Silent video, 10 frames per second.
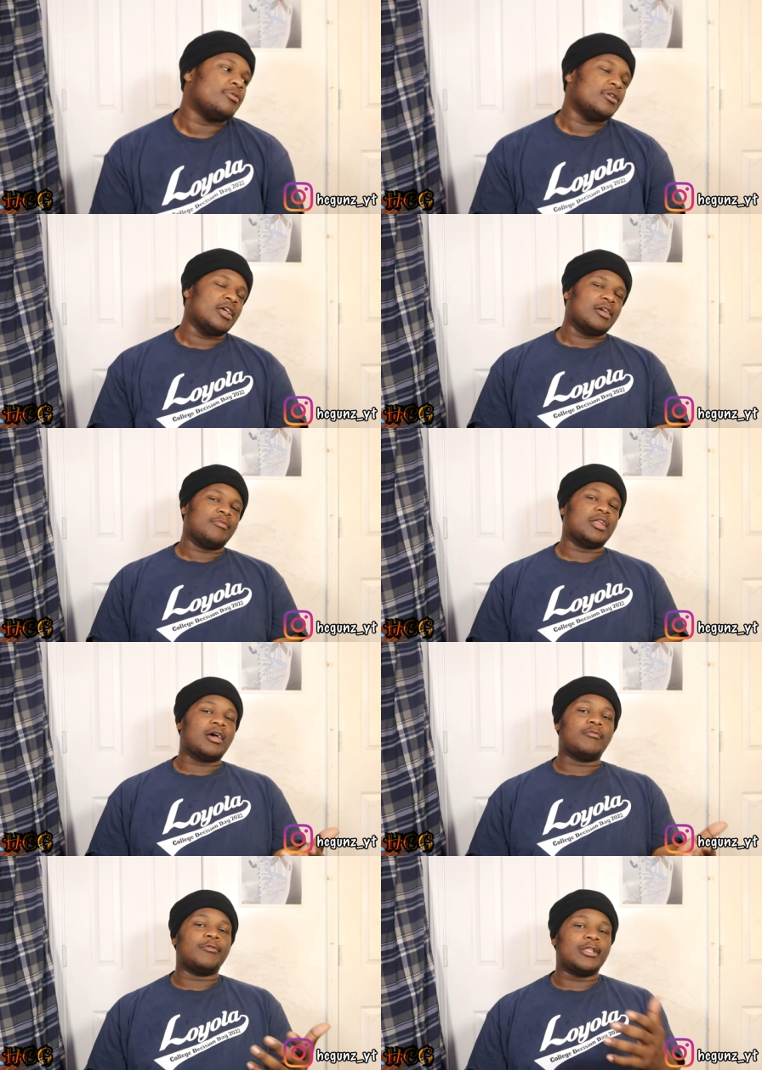predicament
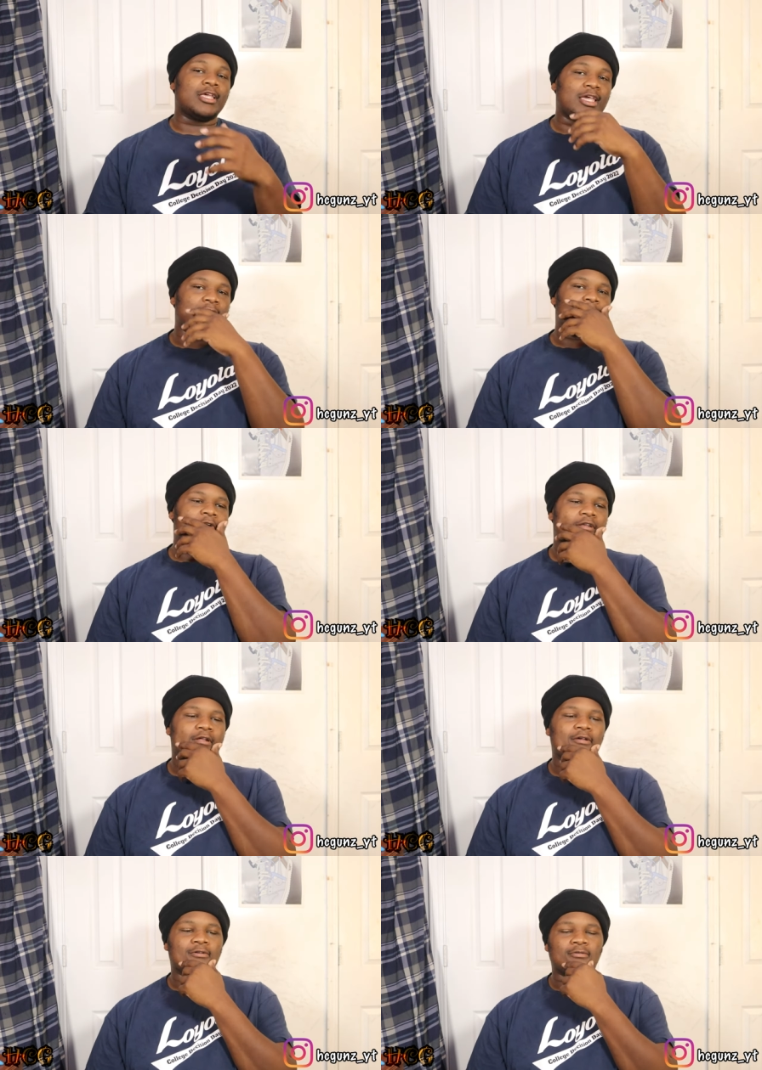I'm really in right
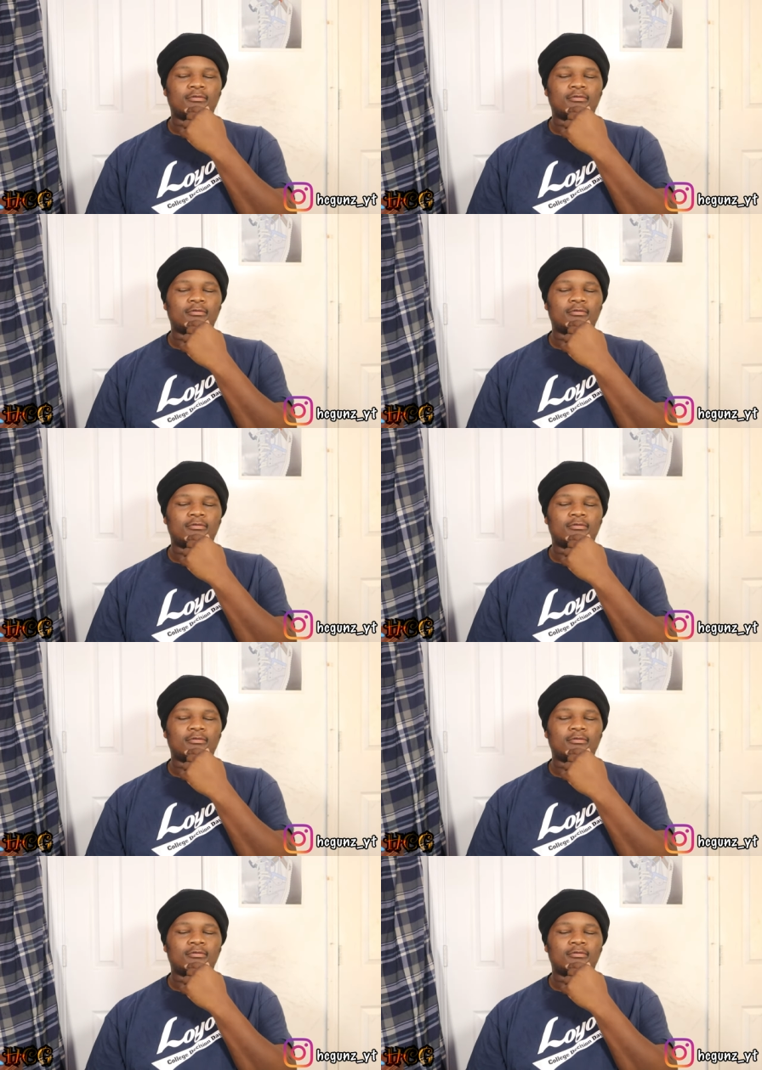now.